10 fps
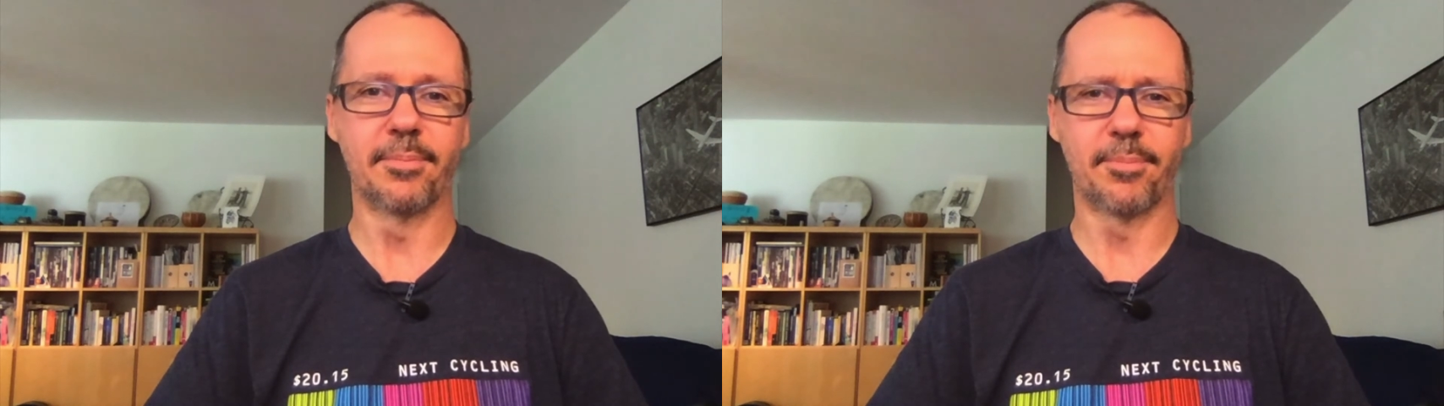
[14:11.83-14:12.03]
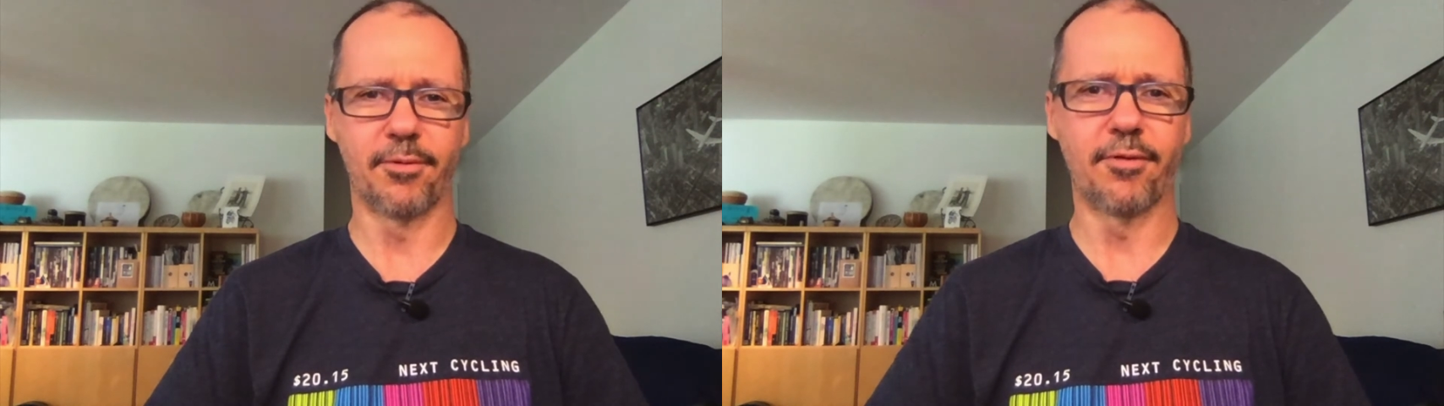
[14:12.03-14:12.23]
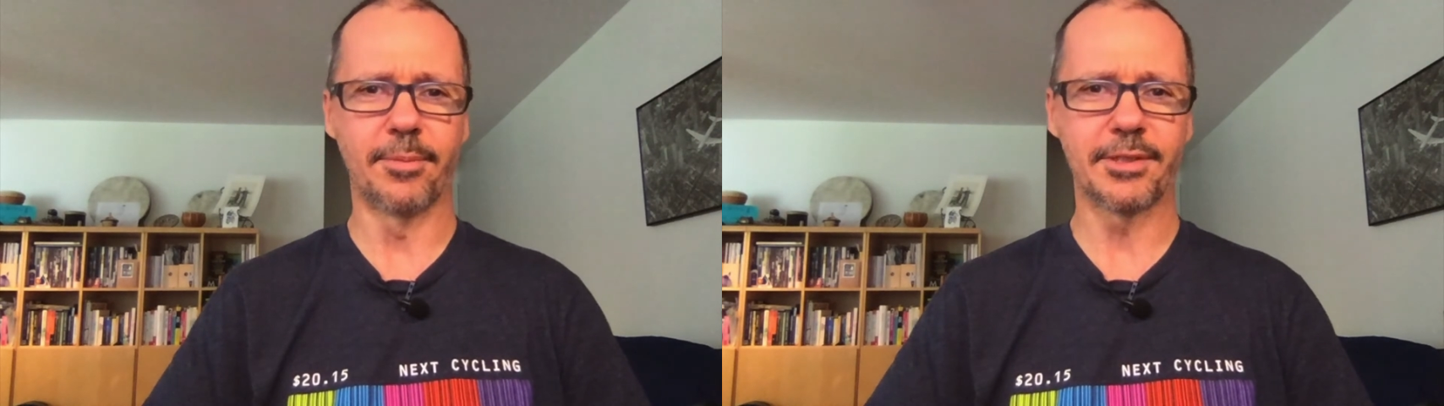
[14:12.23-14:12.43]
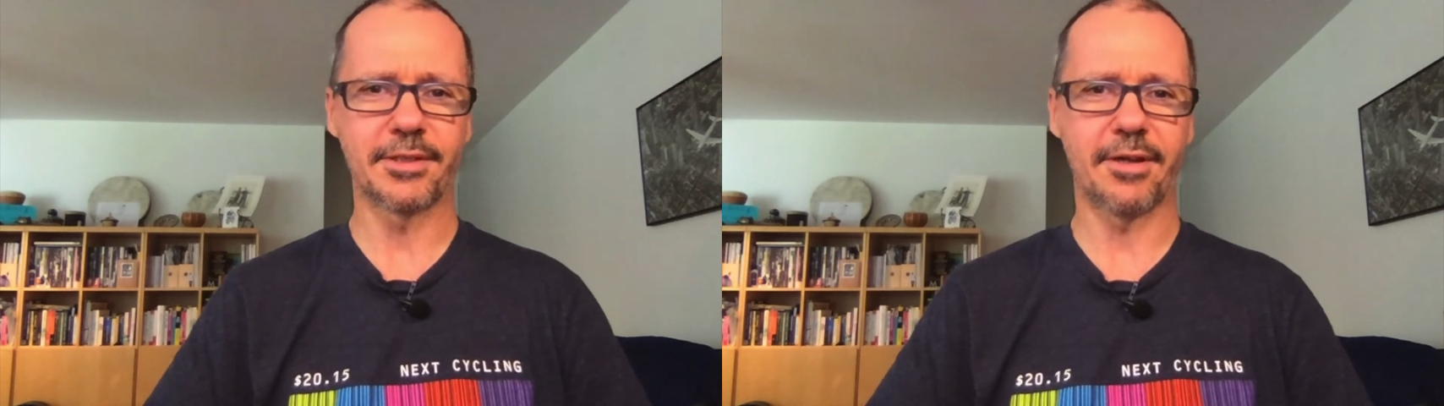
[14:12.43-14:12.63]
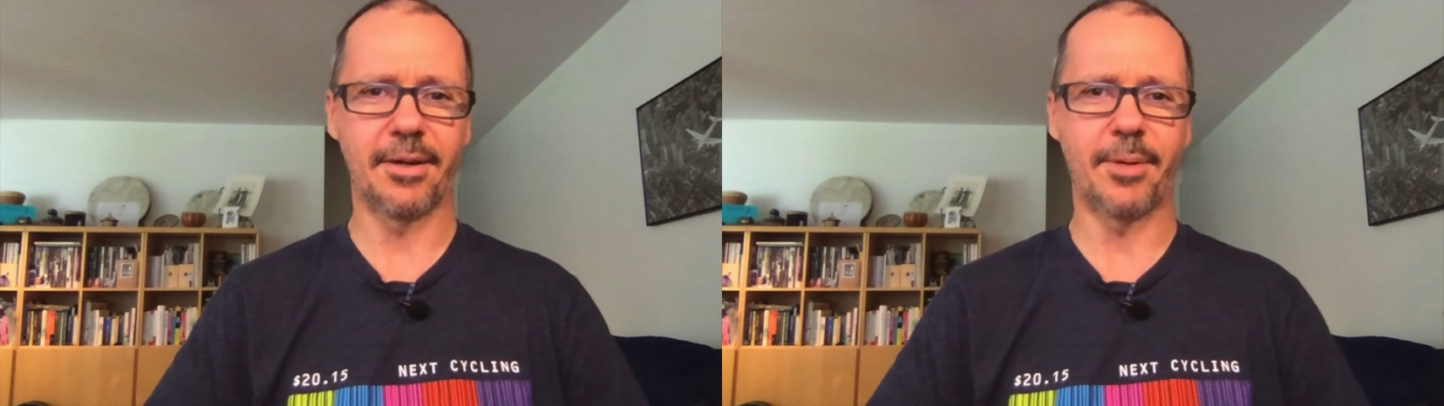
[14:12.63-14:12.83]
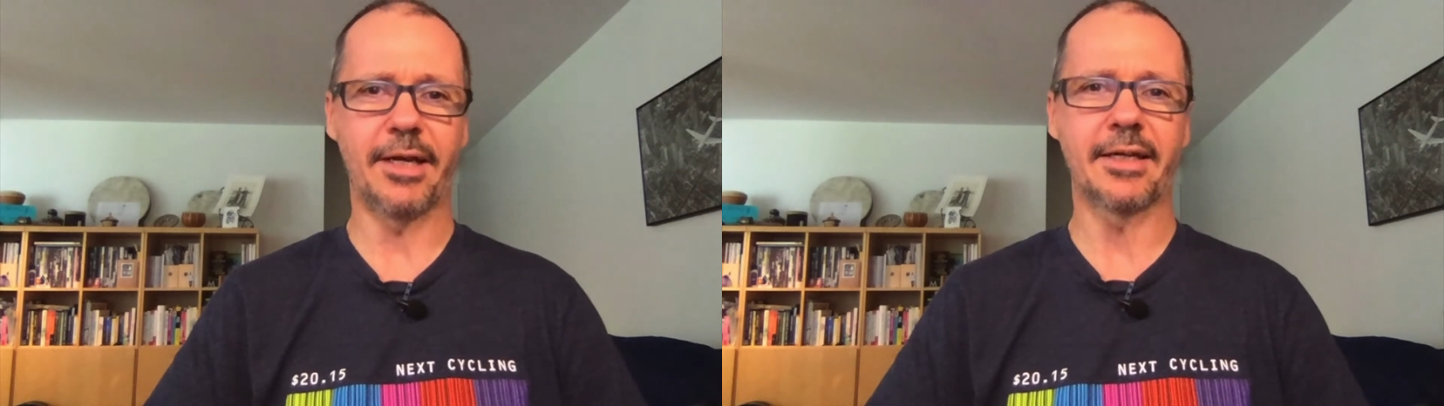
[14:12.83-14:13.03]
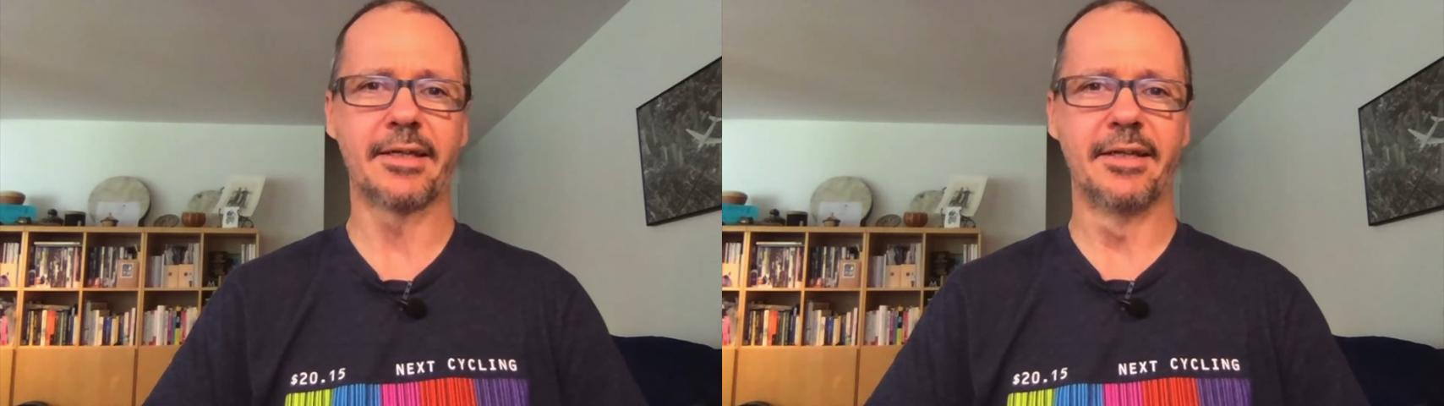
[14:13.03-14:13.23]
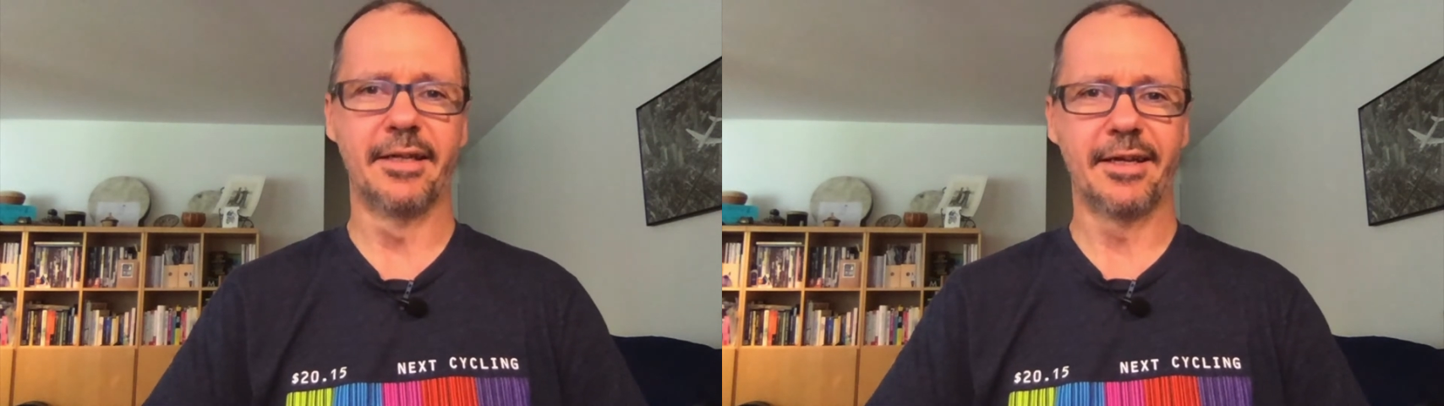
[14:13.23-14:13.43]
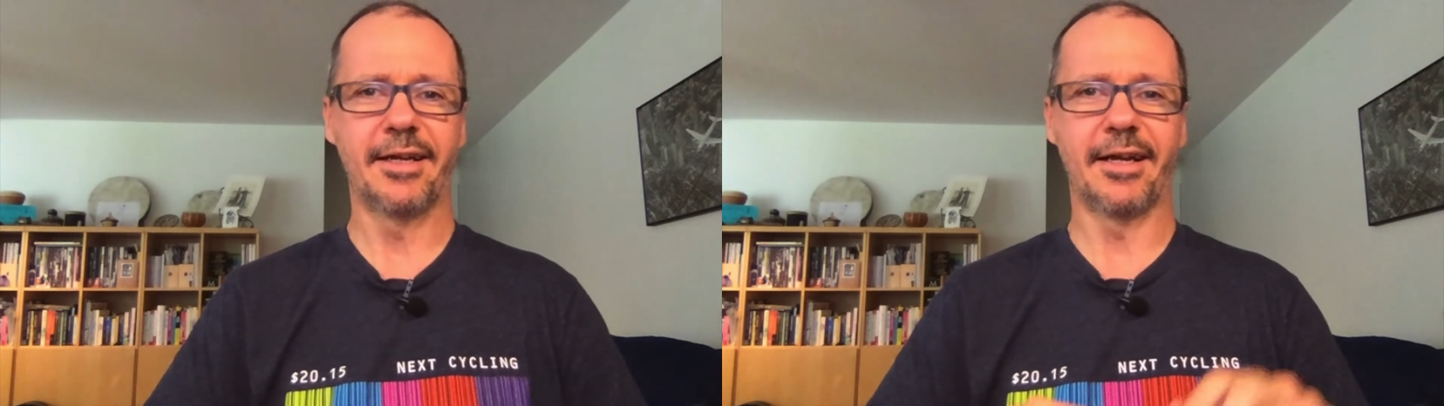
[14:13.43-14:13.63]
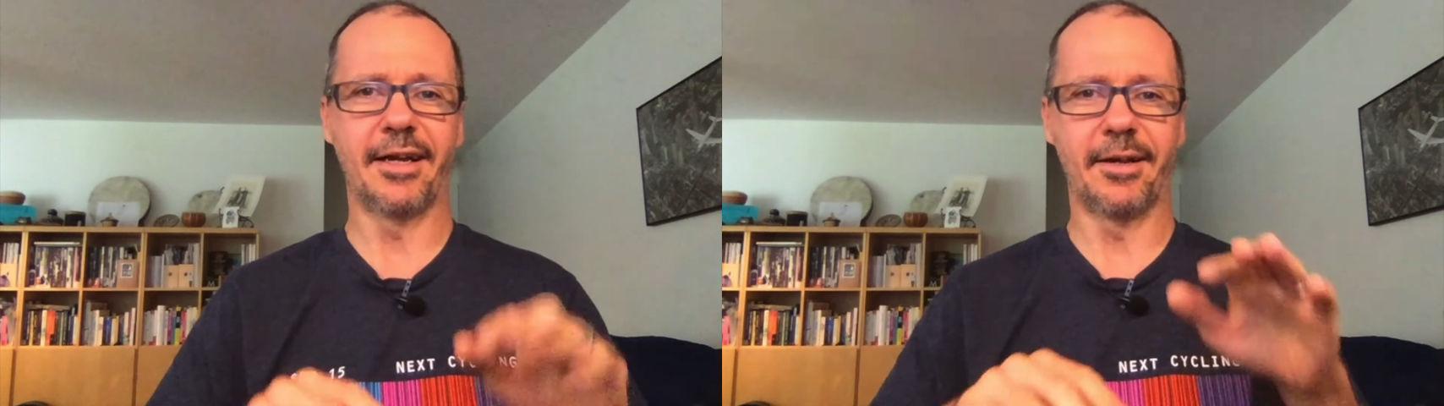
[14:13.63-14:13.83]
performance on a bike.
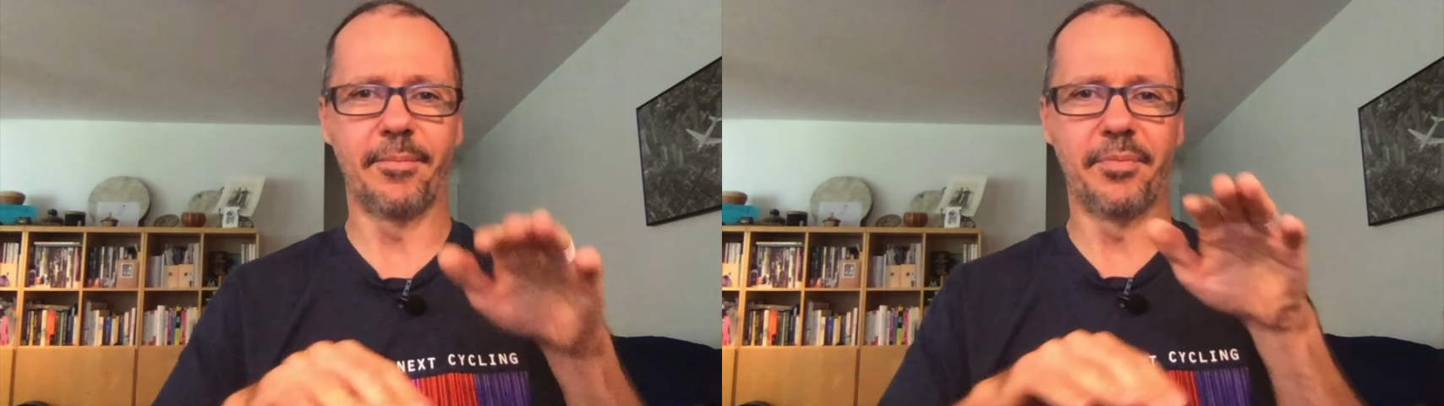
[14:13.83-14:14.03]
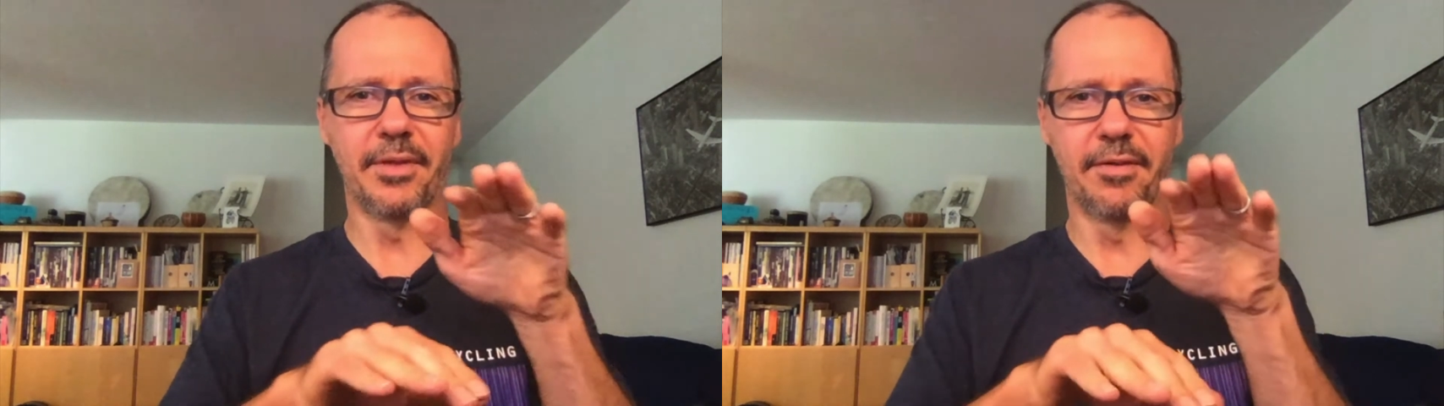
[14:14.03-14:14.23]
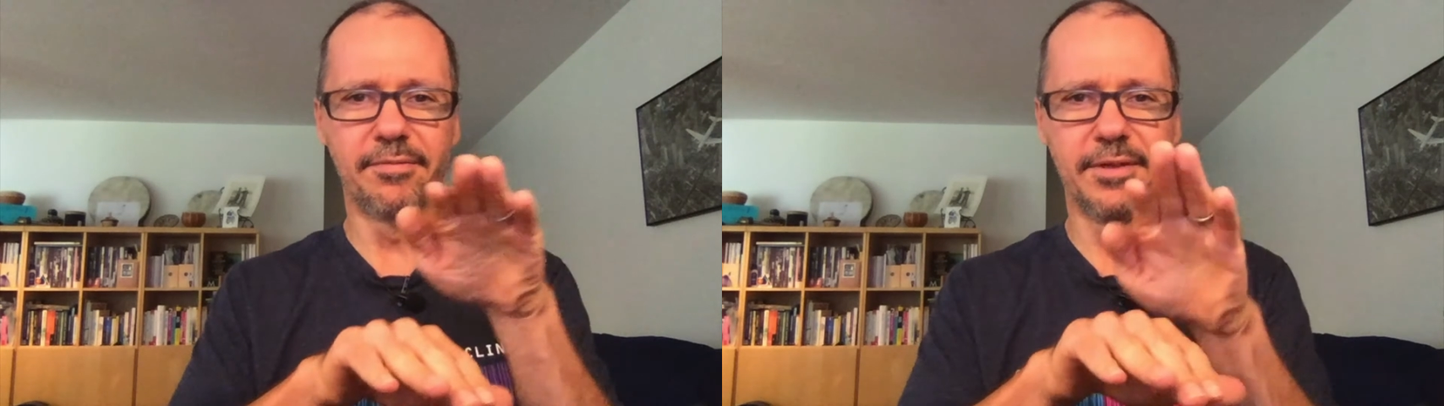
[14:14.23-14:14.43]
If,